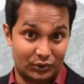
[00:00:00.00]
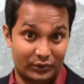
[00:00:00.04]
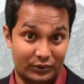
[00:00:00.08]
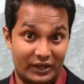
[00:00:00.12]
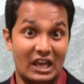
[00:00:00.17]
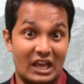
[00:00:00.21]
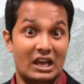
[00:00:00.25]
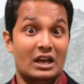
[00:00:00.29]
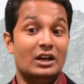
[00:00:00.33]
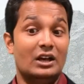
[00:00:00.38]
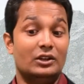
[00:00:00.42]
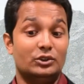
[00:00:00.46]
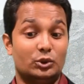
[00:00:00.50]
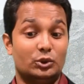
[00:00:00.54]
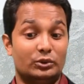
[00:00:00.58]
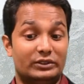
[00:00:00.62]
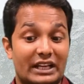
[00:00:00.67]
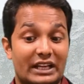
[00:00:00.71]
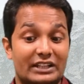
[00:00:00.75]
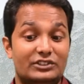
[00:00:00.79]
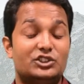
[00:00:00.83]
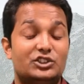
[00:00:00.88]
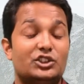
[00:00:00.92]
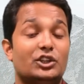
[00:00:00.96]
Okay, so
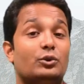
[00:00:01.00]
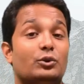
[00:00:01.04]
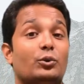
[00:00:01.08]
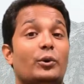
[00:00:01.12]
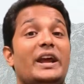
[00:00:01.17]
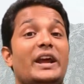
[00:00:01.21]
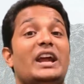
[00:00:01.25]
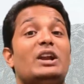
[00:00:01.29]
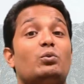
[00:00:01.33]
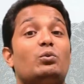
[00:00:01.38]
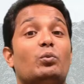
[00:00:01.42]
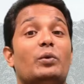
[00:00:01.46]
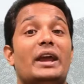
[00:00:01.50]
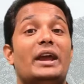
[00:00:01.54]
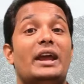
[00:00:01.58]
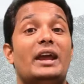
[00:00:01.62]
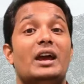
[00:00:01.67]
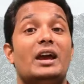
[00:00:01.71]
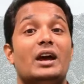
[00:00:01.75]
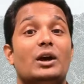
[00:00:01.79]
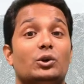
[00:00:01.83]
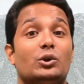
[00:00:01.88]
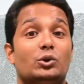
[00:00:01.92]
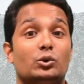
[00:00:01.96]
that's a great
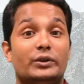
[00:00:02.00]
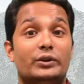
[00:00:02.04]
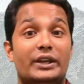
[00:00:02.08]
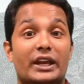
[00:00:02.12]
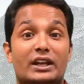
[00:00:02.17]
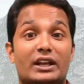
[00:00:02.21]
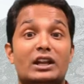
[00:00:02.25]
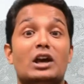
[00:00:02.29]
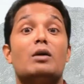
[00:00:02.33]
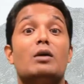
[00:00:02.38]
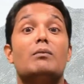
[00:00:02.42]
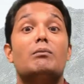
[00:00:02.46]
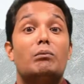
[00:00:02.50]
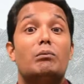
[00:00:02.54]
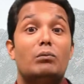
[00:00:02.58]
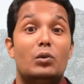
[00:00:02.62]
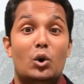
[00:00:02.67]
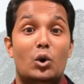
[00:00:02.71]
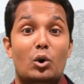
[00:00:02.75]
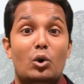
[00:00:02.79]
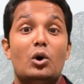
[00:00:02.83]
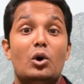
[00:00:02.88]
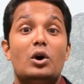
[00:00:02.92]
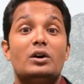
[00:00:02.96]
way to get
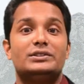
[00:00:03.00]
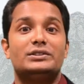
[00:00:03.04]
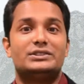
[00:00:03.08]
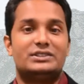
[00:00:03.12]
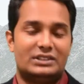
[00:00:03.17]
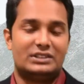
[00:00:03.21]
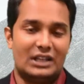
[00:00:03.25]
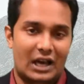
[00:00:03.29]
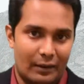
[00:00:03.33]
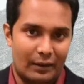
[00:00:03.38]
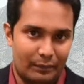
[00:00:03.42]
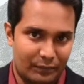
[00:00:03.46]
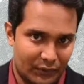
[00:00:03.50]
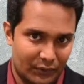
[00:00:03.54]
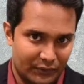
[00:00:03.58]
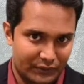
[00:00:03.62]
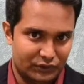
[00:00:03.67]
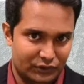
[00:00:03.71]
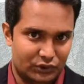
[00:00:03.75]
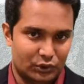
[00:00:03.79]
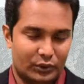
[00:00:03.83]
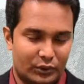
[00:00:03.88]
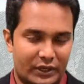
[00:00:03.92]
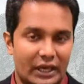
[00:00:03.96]
more star
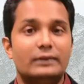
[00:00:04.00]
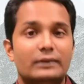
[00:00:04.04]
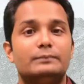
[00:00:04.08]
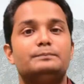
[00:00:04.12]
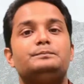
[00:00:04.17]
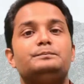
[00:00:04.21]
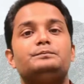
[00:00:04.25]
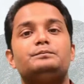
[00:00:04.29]
points. Okay,